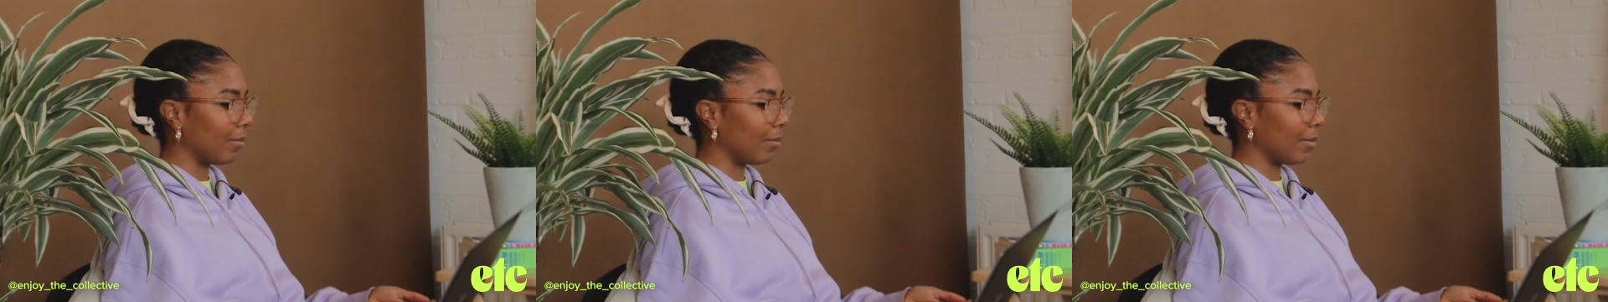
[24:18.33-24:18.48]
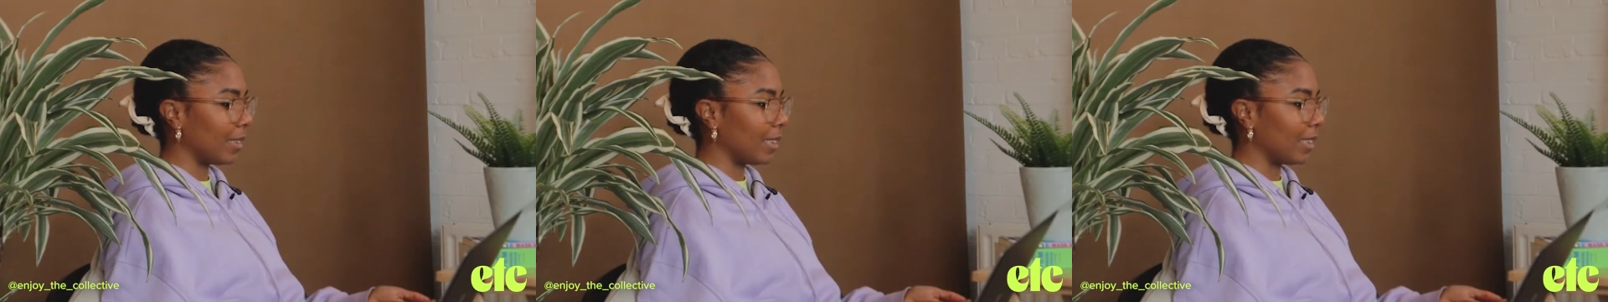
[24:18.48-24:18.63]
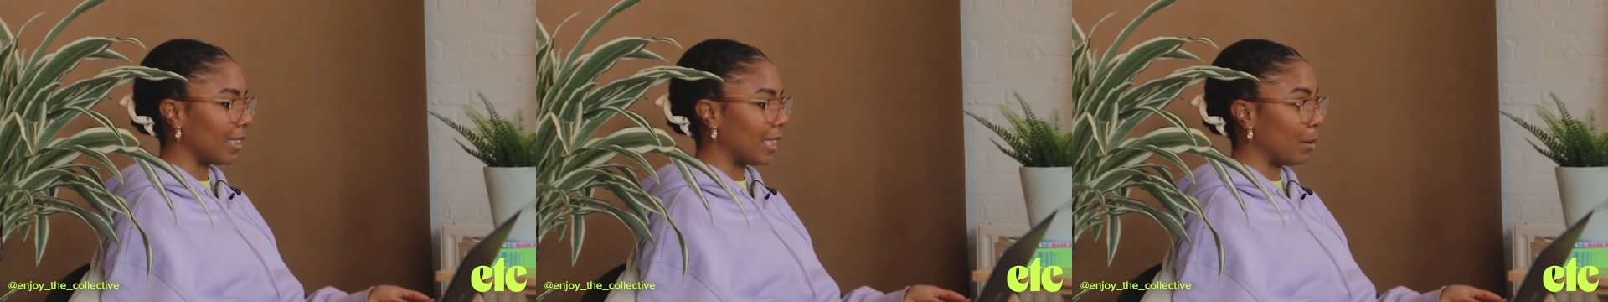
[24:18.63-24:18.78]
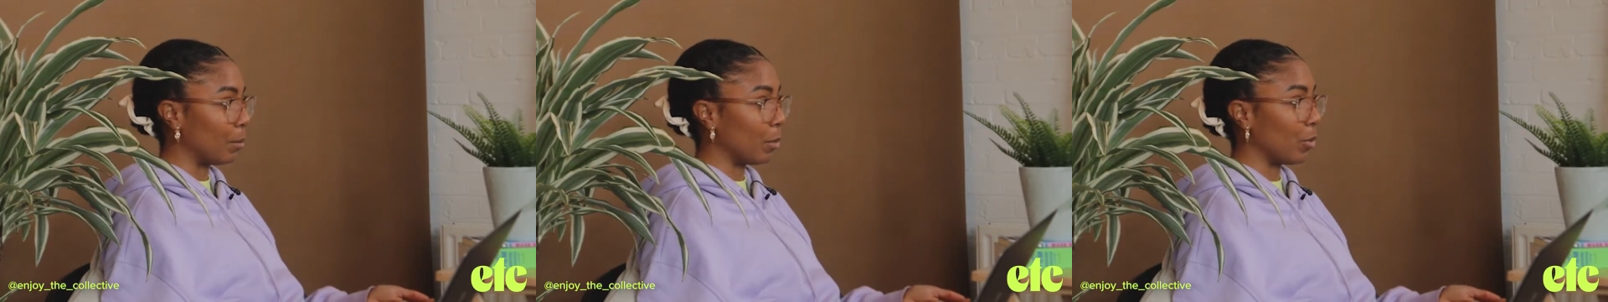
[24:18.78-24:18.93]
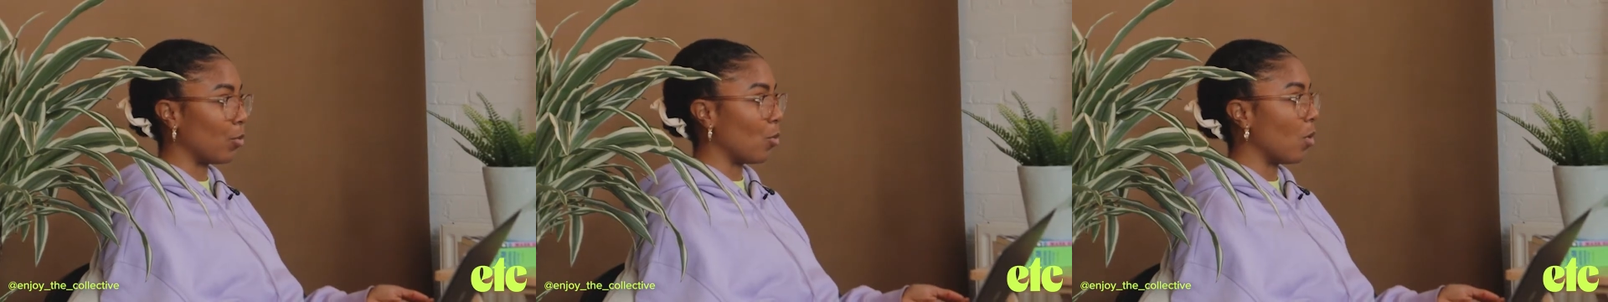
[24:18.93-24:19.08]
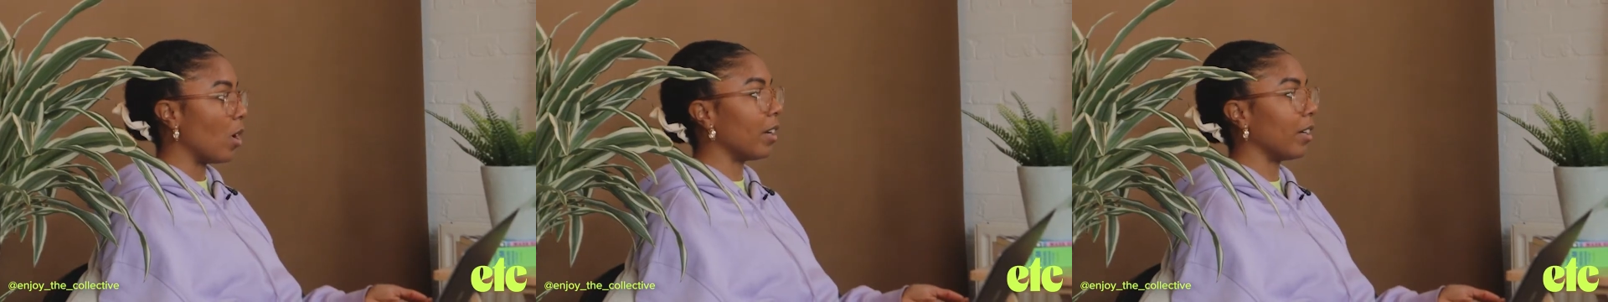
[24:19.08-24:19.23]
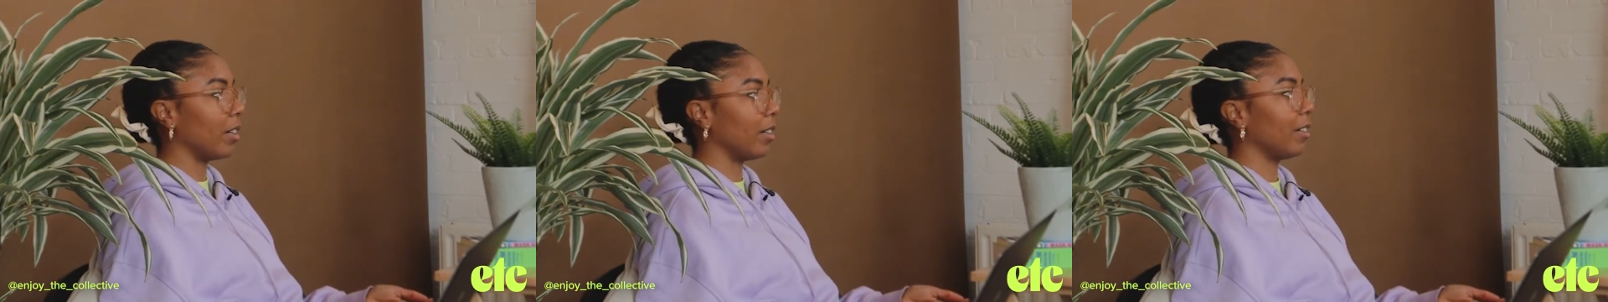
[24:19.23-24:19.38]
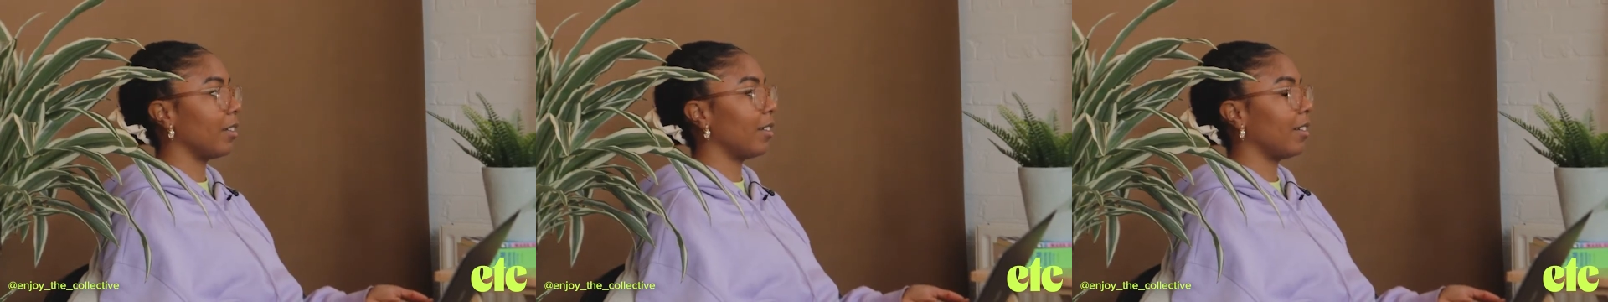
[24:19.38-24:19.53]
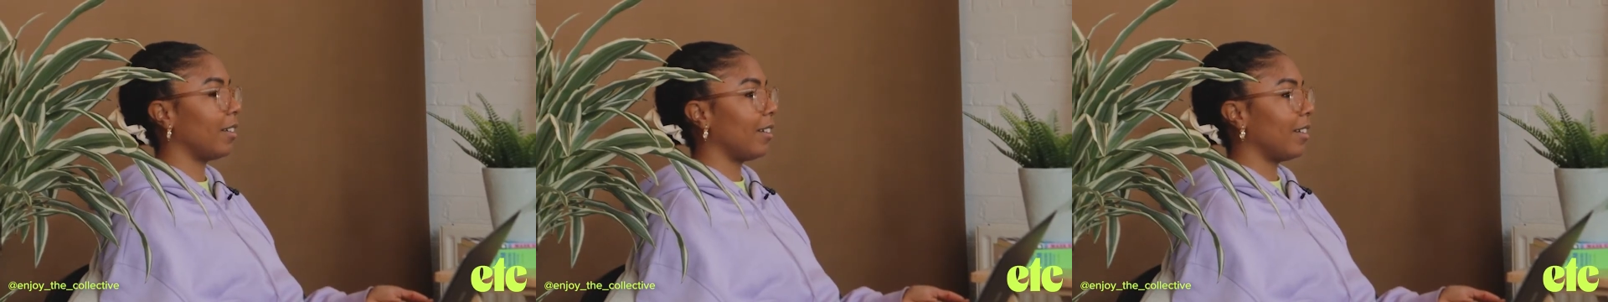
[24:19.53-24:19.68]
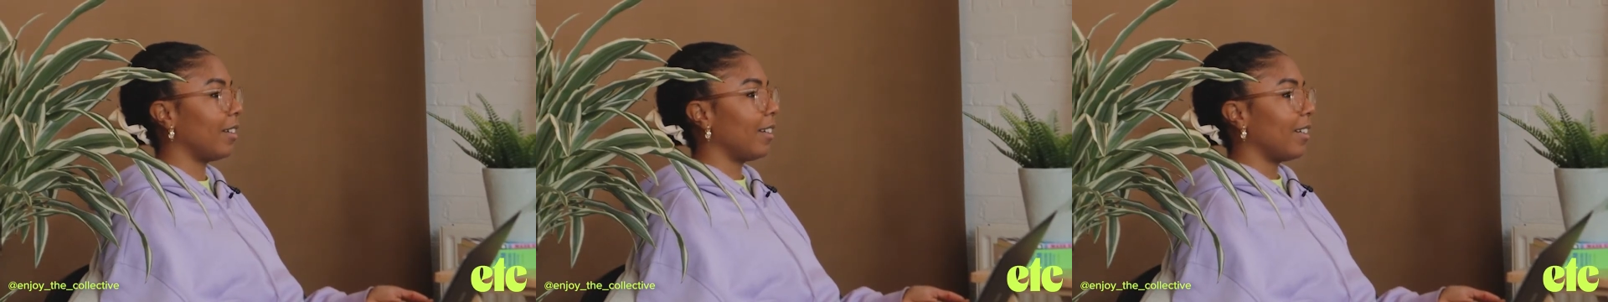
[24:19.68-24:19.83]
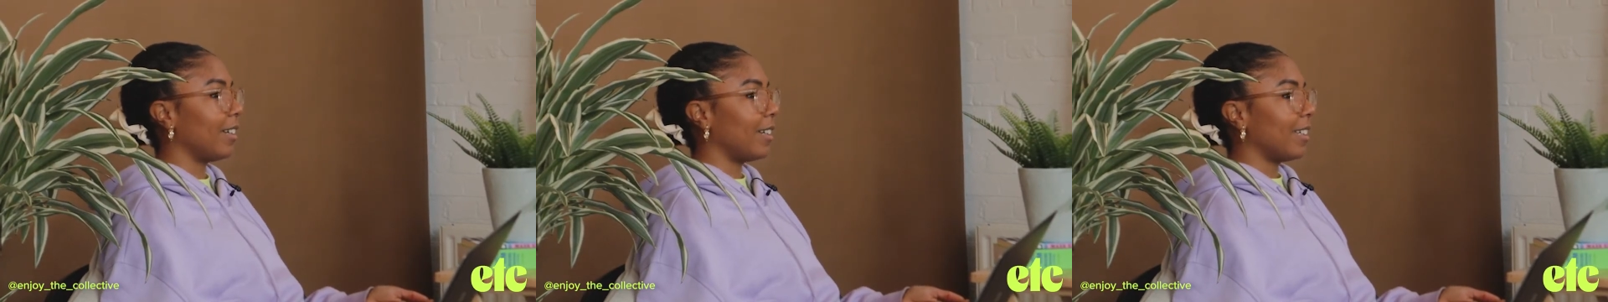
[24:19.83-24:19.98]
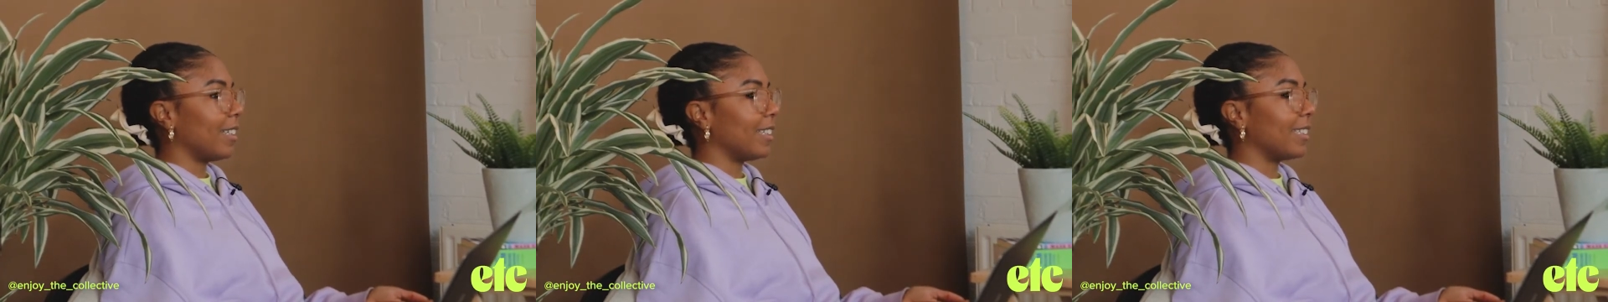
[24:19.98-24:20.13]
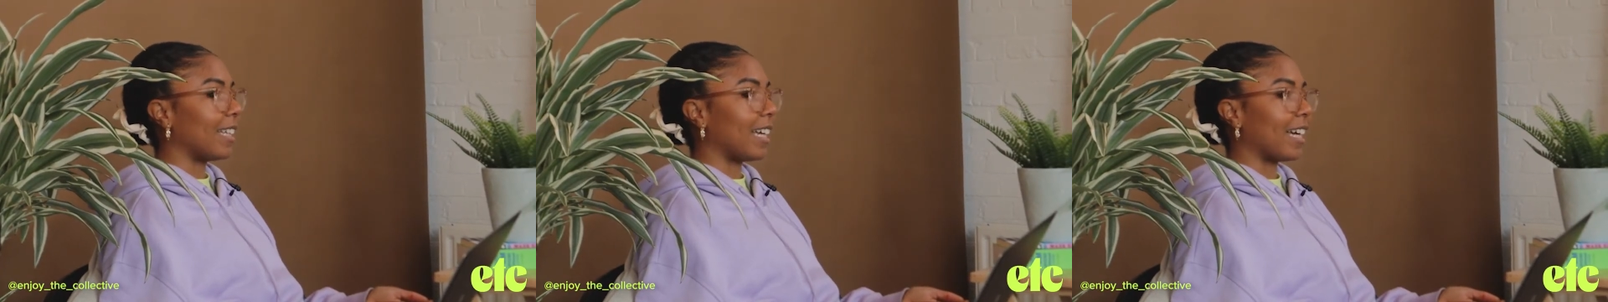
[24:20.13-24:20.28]
It's a team of 1.
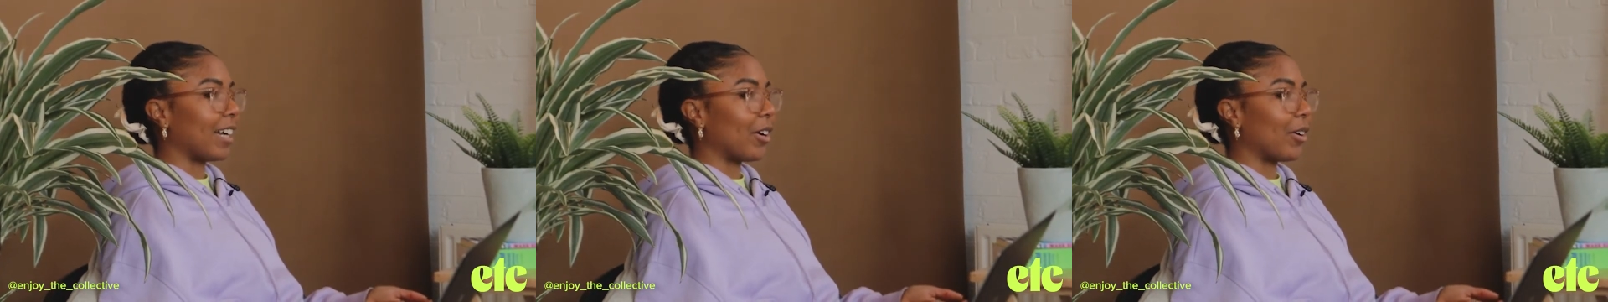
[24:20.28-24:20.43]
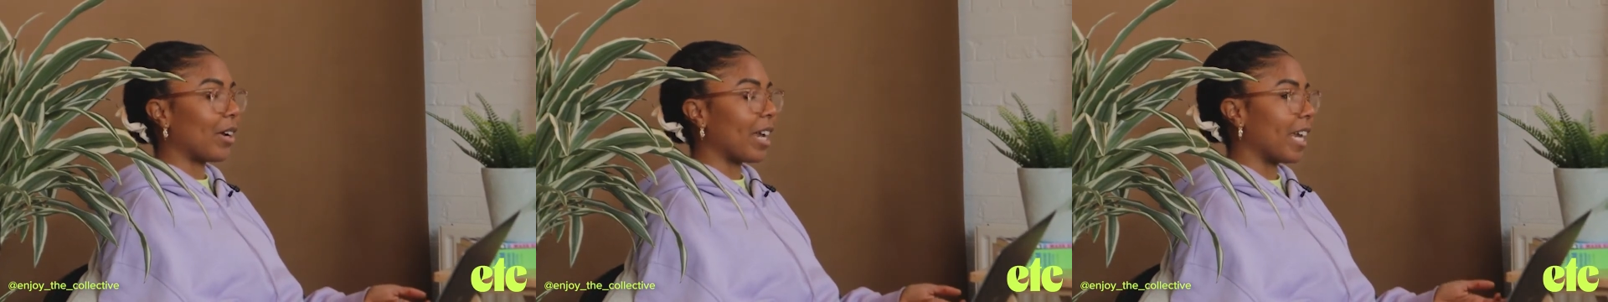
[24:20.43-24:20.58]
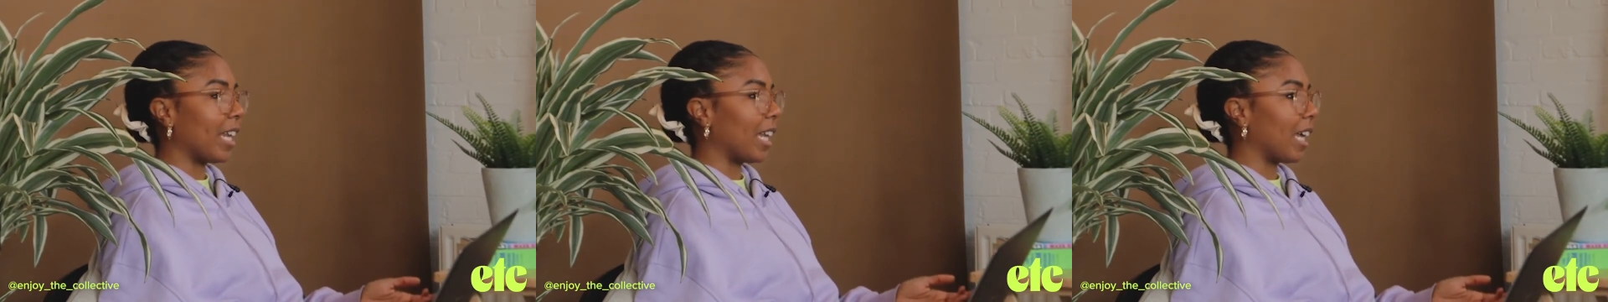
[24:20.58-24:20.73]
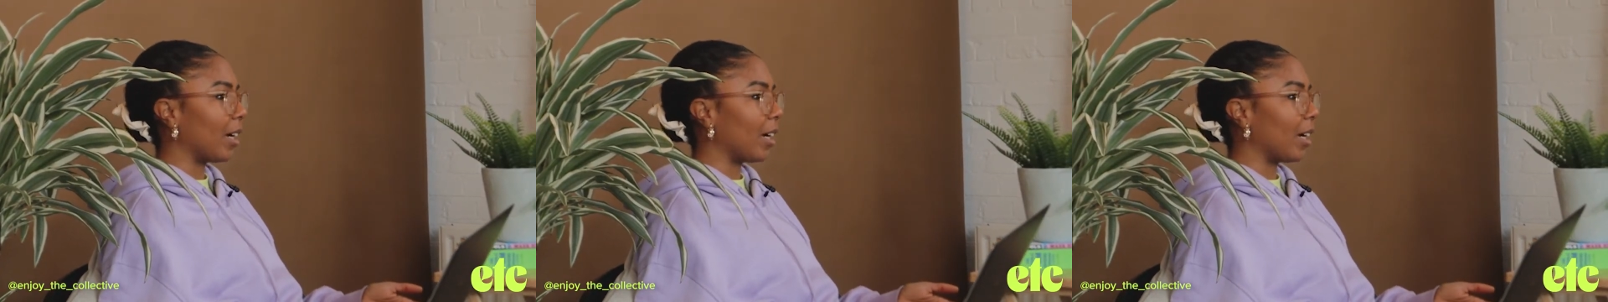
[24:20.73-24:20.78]
It's like, okay,